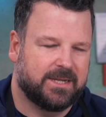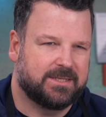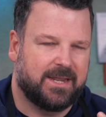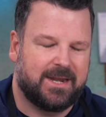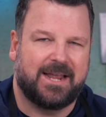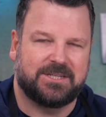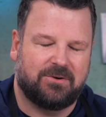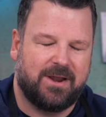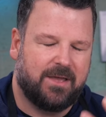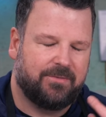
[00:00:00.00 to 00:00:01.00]
It hangs
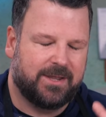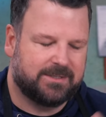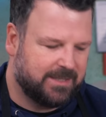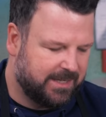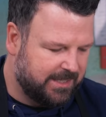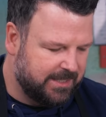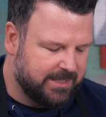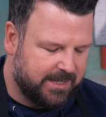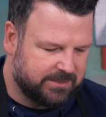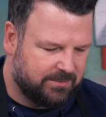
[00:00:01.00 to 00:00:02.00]
around. That heat
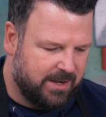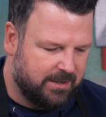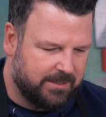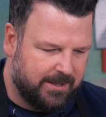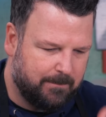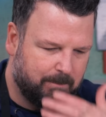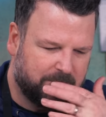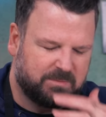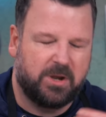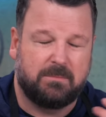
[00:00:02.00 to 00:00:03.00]
hangs around.
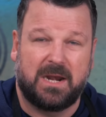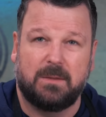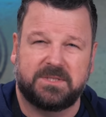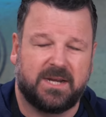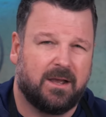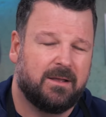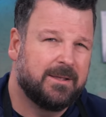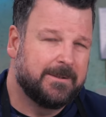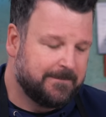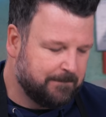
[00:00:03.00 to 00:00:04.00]
It's burning my lips now.
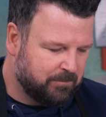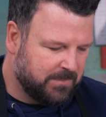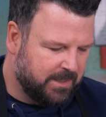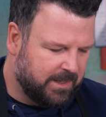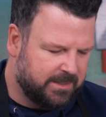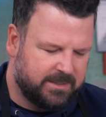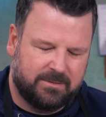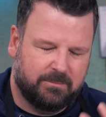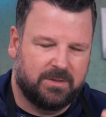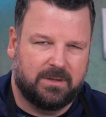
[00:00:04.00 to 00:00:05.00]

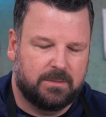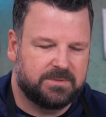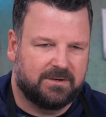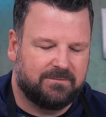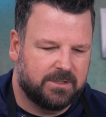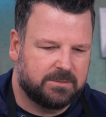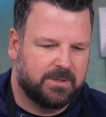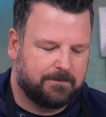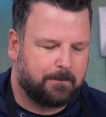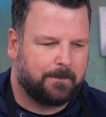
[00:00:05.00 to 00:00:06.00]
Didn't burn the lips at first,
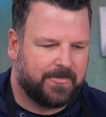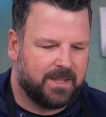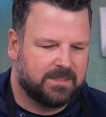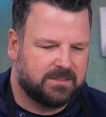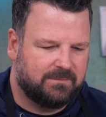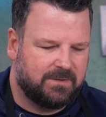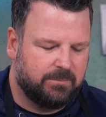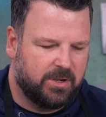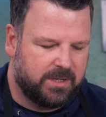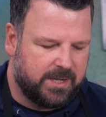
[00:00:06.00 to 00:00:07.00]
but it's definitely
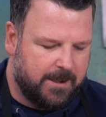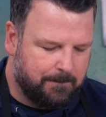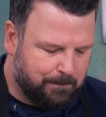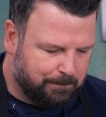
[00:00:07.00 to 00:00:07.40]
burning now.